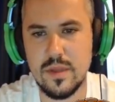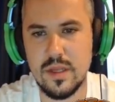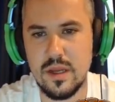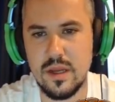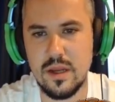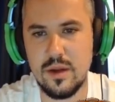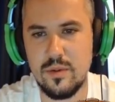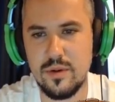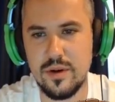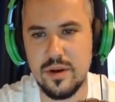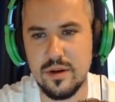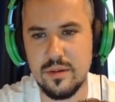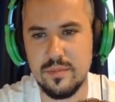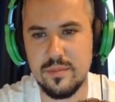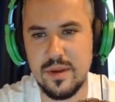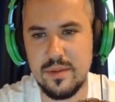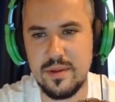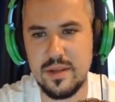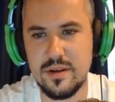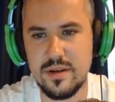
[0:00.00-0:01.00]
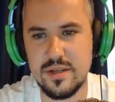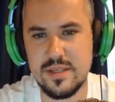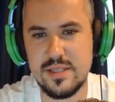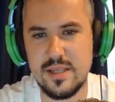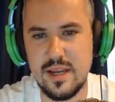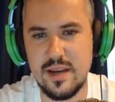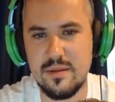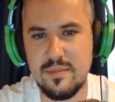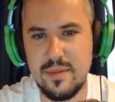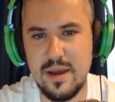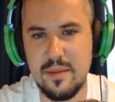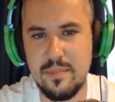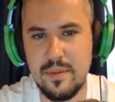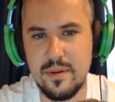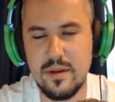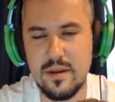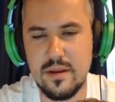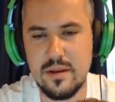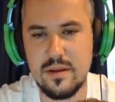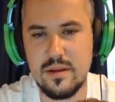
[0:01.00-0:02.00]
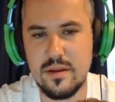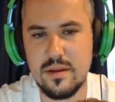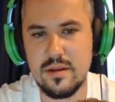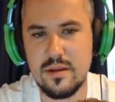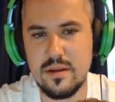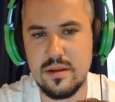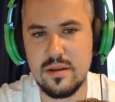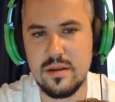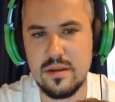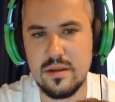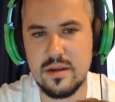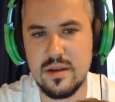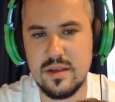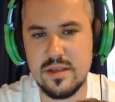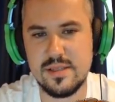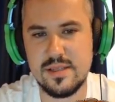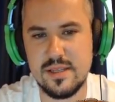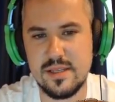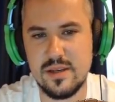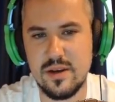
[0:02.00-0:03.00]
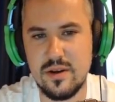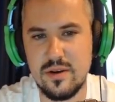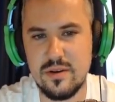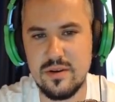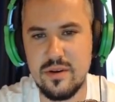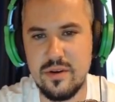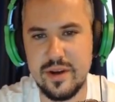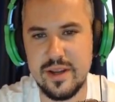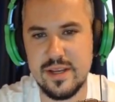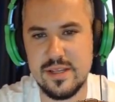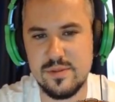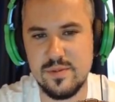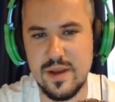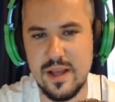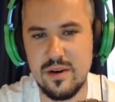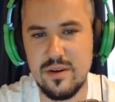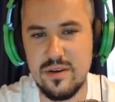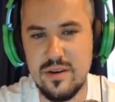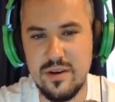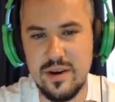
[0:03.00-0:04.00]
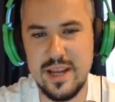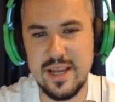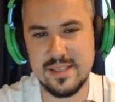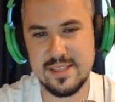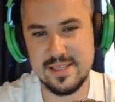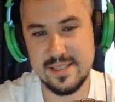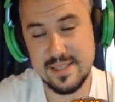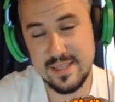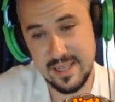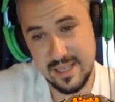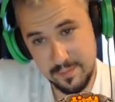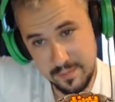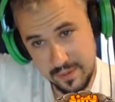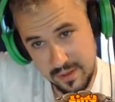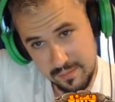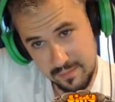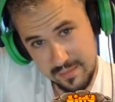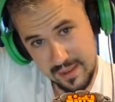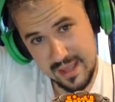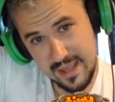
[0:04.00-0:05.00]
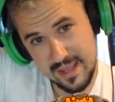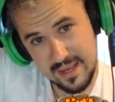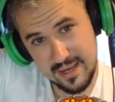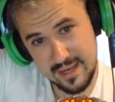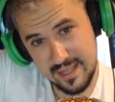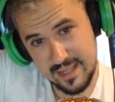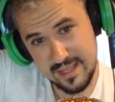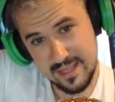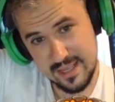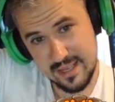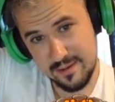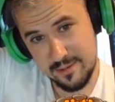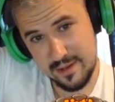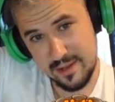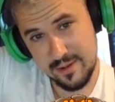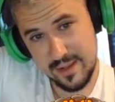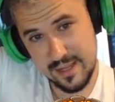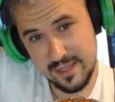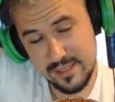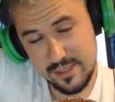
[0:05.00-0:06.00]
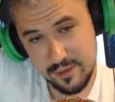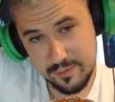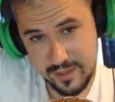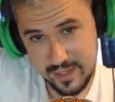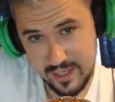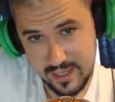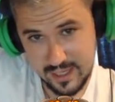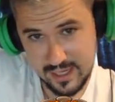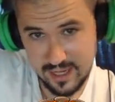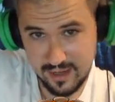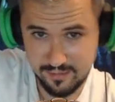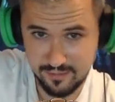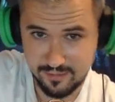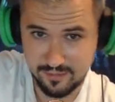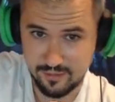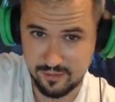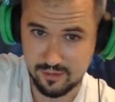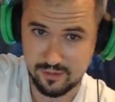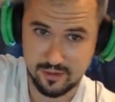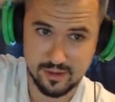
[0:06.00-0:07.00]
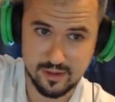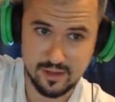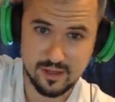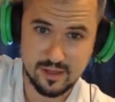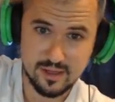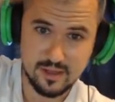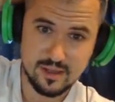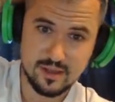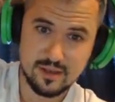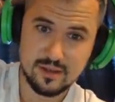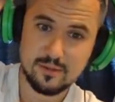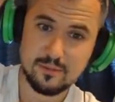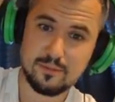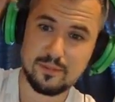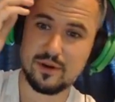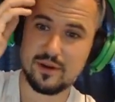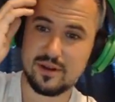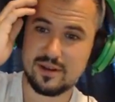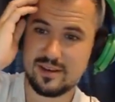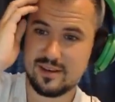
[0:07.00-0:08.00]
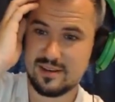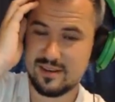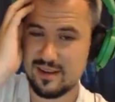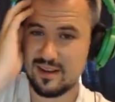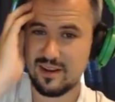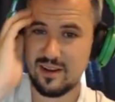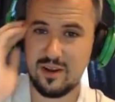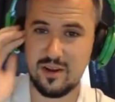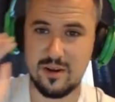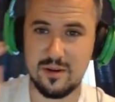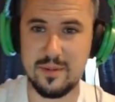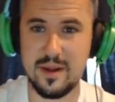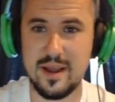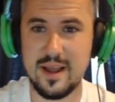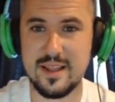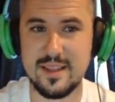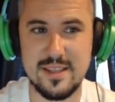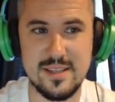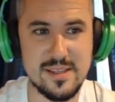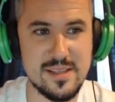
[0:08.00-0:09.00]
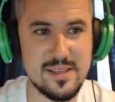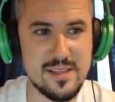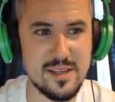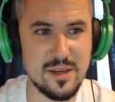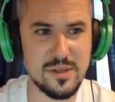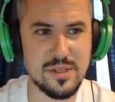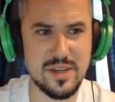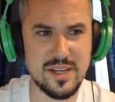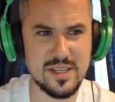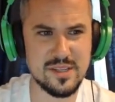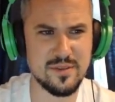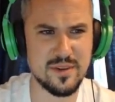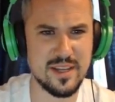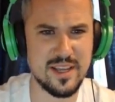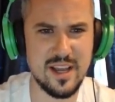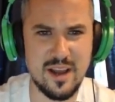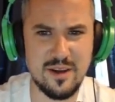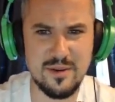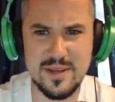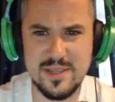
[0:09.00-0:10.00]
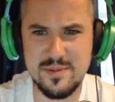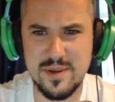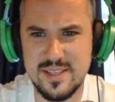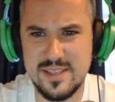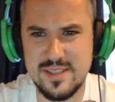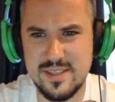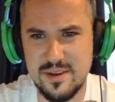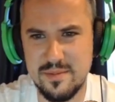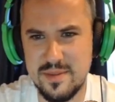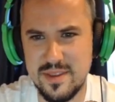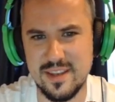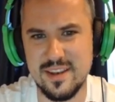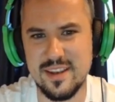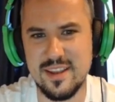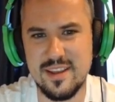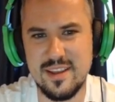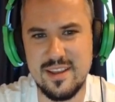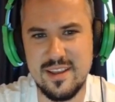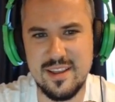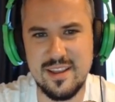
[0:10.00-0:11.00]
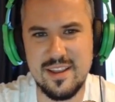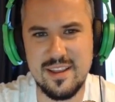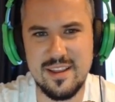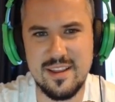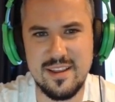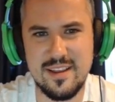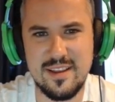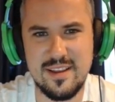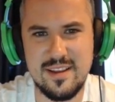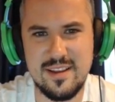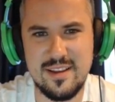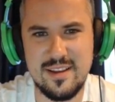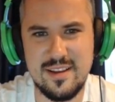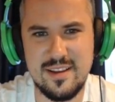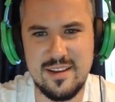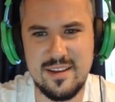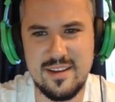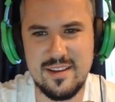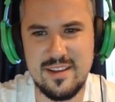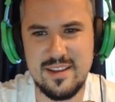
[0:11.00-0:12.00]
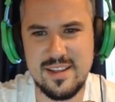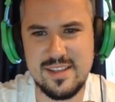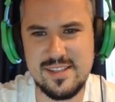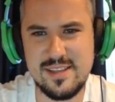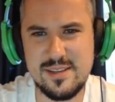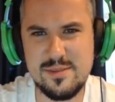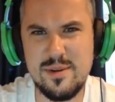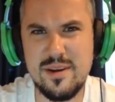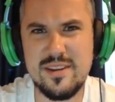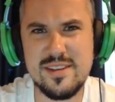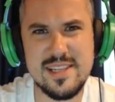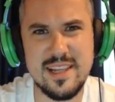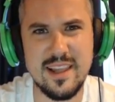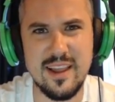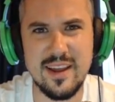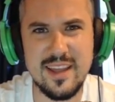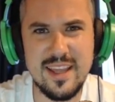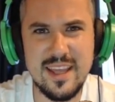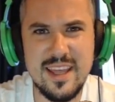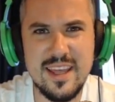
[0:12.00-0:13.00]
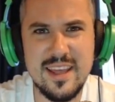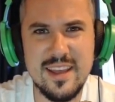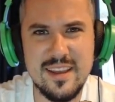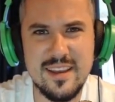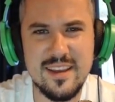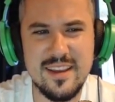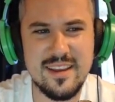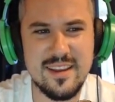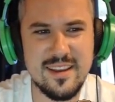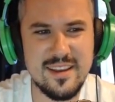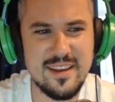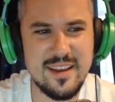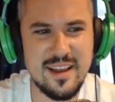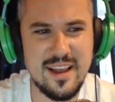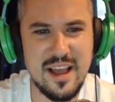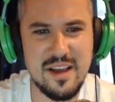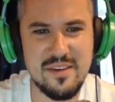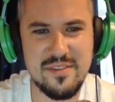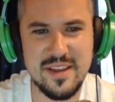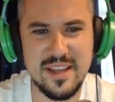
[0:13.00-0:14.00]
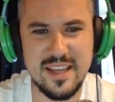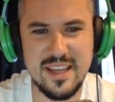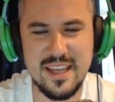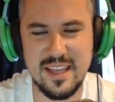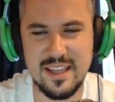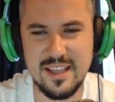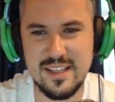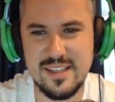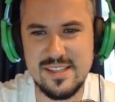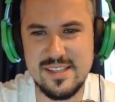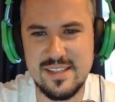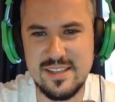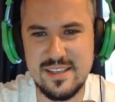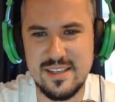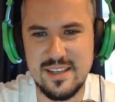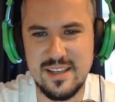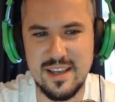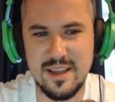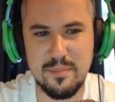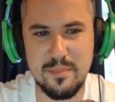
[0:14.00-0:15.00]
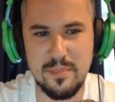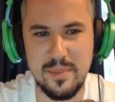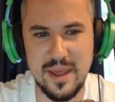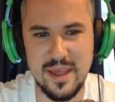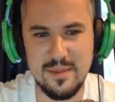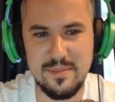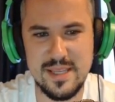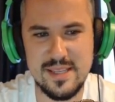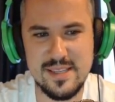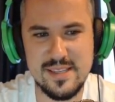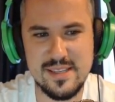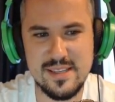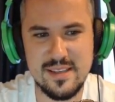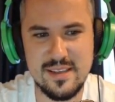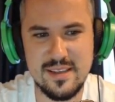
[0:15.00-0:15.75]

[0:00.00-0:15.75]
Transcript: I wonder. Maybe the other side of the map? Because he's hungry as well. Hungry and sleepy mainly. And then when he wakes up, he can have fun. But, oh man, this is so stressful. He always wants something. Is this what it's like? Having kids and babies?